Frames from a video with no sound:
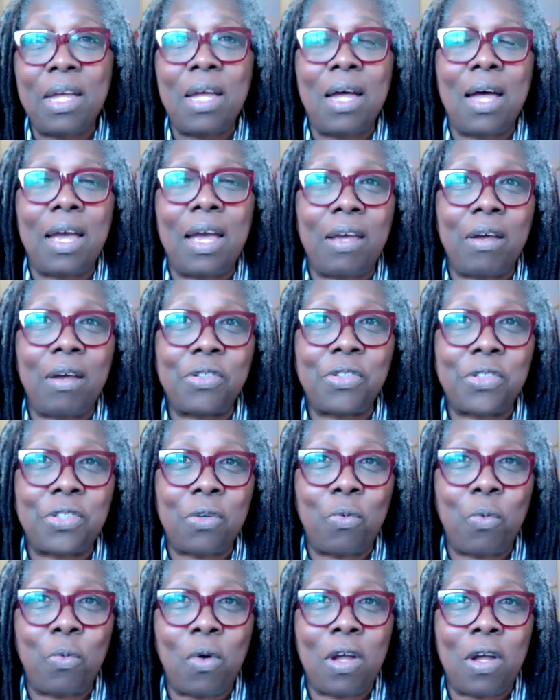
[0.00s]
I
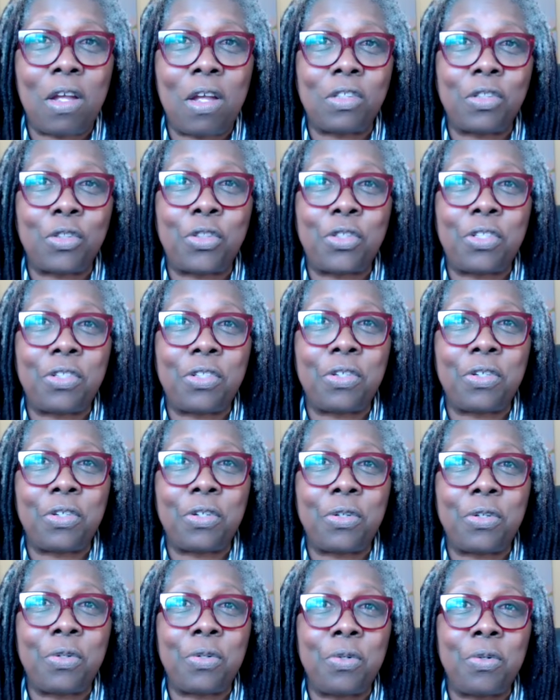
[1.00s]
also want
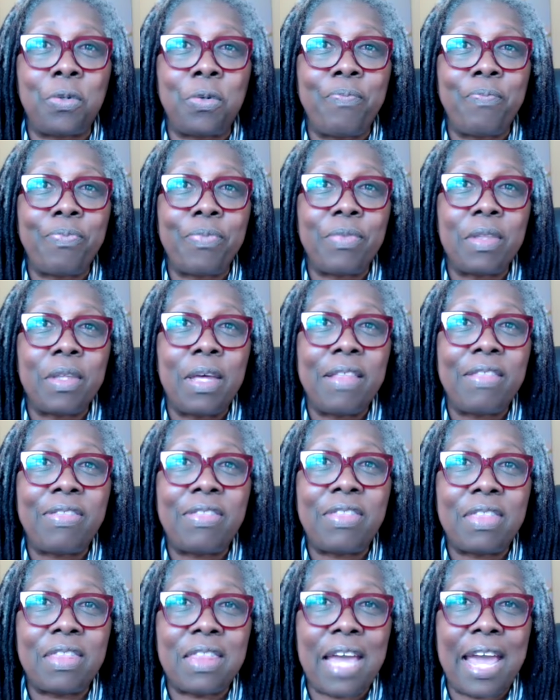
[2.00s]
to
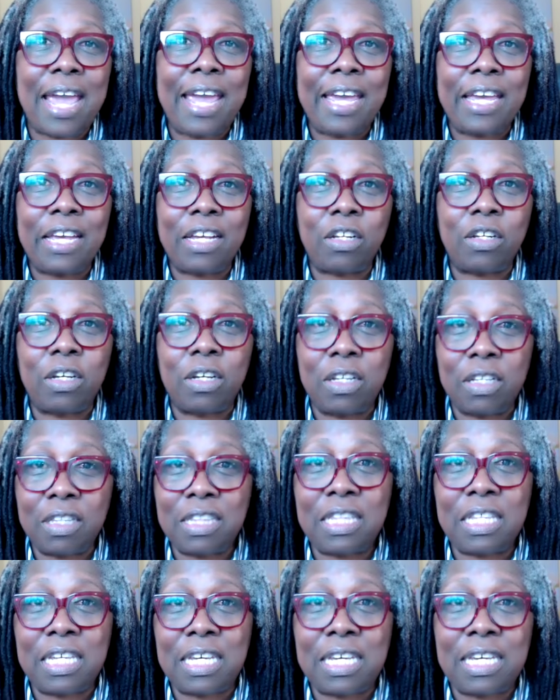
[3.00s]
thank
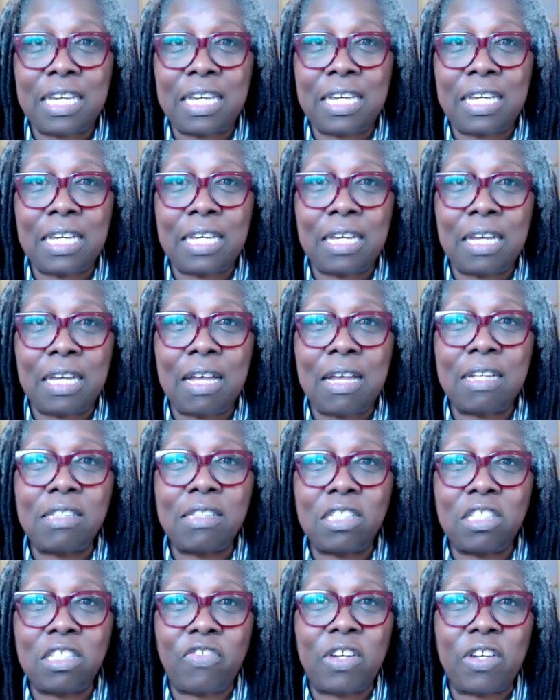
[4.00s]
the
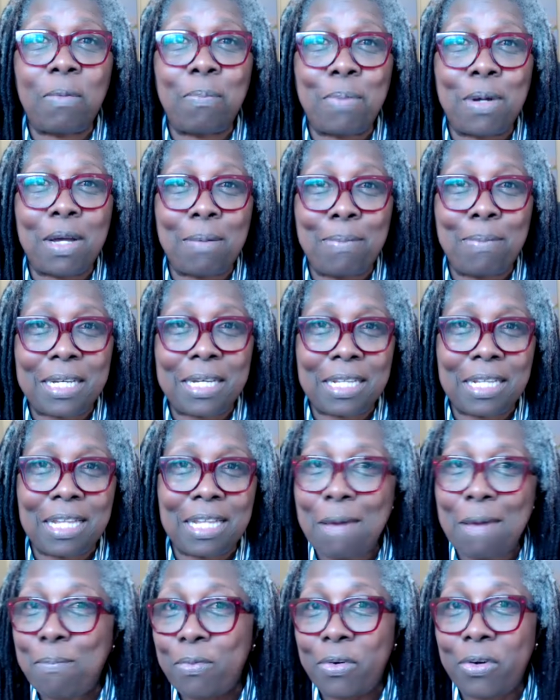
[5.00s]
Huntsville Public
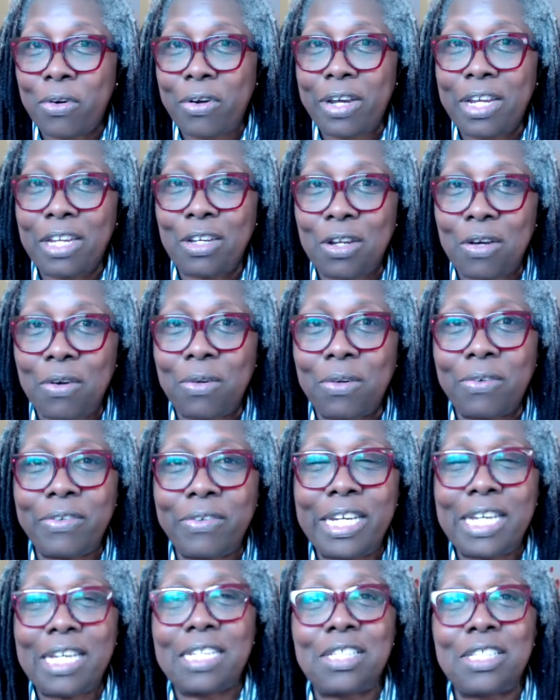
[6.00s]
Library
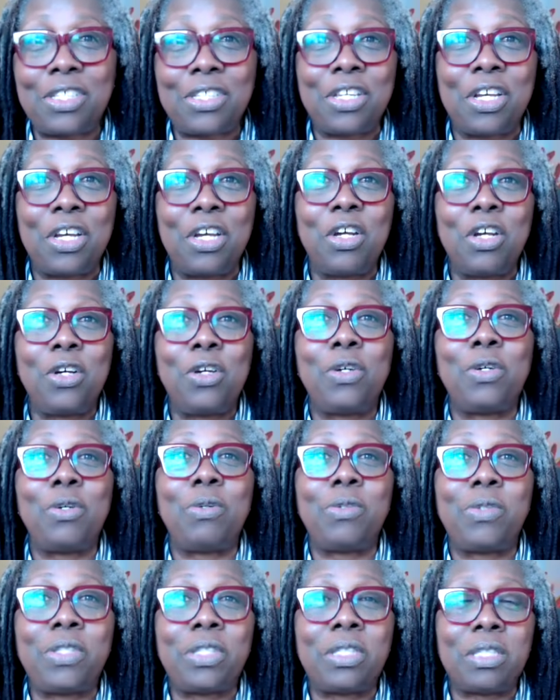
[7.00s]
notaries
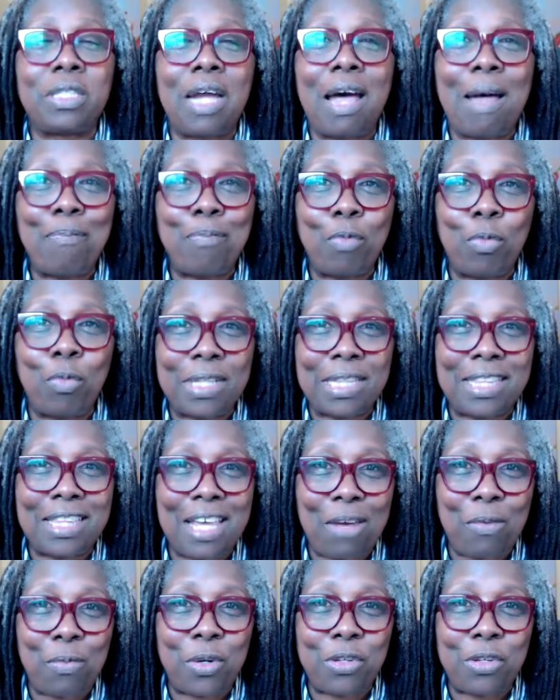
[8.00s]
who stopped what
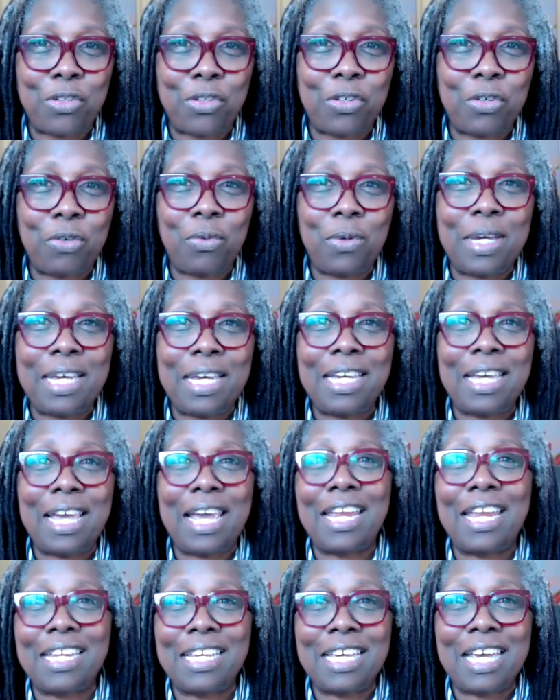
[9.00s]
they were doing
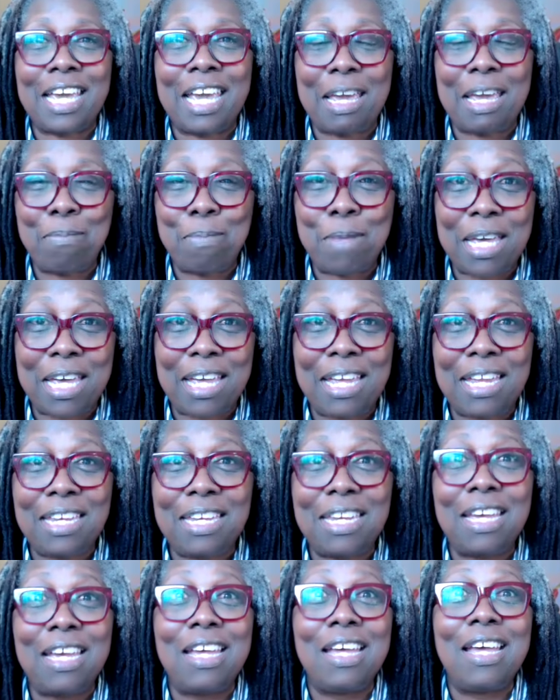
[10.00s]
and came
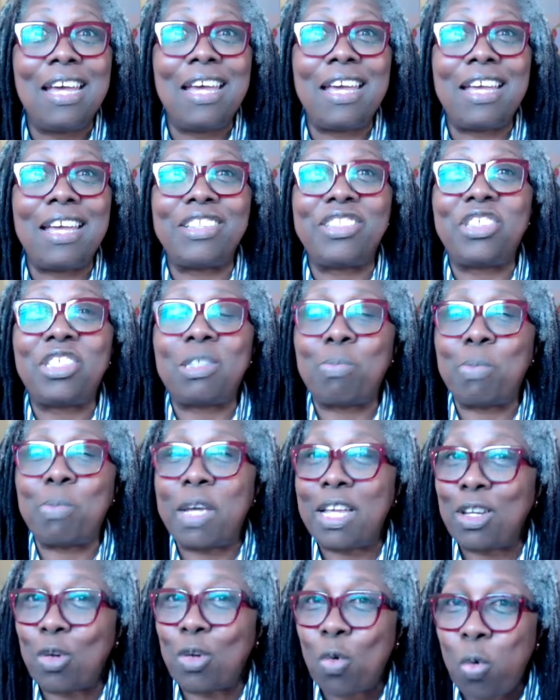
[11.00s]
in and
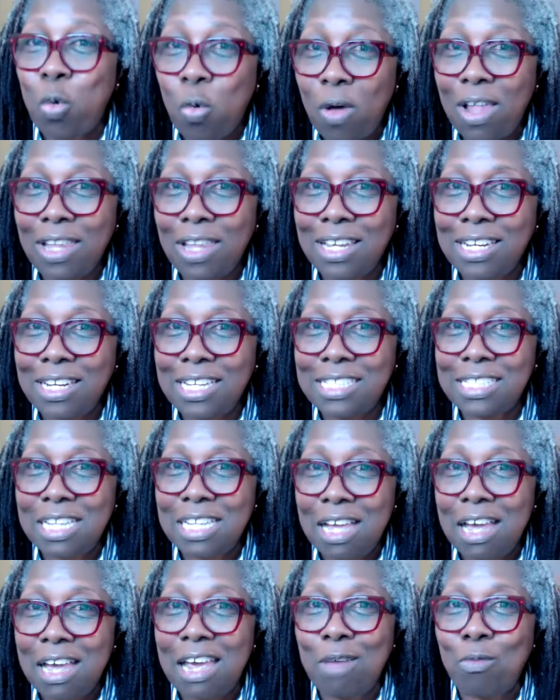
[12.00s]
spent quality
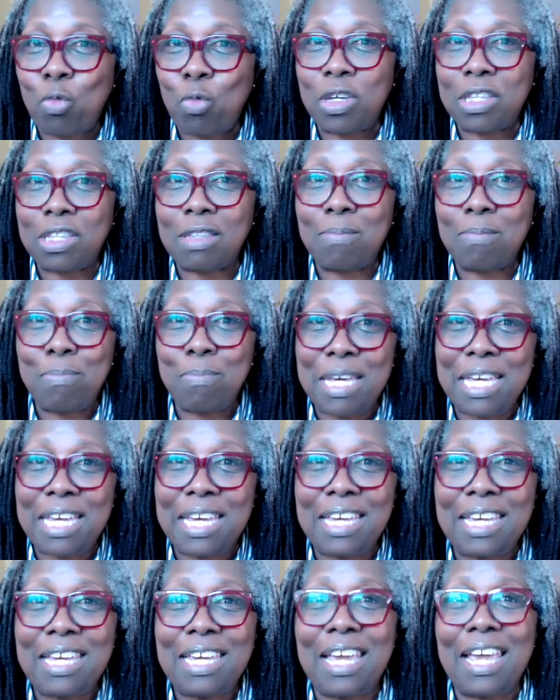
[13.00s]
time with
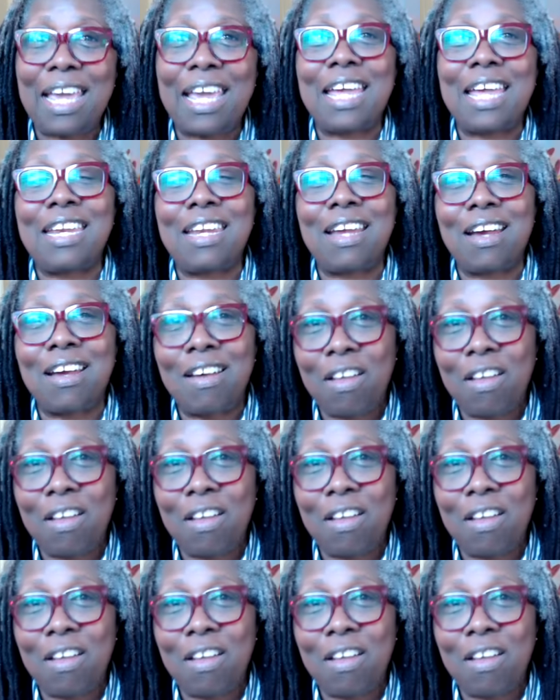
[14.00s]
me and